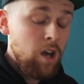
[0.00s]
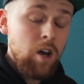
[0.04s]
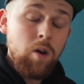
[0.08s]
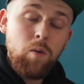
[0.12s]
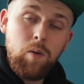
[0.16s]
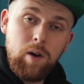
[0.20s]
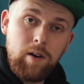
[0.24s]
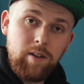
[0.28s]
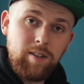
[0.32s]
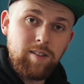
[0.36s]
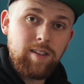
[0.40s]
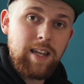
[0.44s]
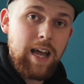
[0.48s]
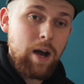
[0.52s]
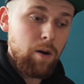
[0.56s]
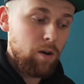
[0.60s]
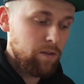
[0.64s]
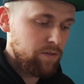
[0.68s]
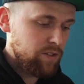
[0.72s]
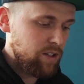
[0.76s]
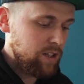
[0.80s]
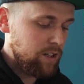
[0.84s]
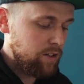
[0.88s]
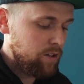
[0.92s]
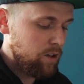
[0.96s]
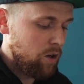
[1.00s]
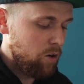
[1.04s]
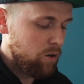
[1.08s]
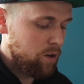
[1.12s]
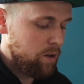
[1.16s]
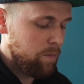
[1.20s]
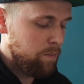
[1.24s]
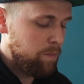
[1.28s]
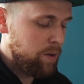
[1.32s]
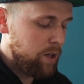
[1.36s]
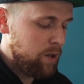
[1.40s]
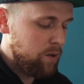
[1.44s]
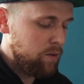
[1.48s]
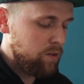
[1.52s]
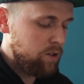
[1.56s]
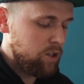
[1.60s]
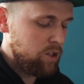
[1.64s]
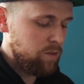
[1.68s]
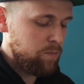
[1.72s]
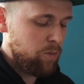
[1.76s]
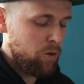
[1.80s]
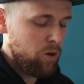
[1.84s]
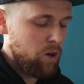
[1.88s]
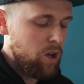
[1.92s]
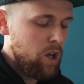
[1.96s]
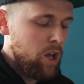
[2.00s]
whereas now obviously it's all computers, but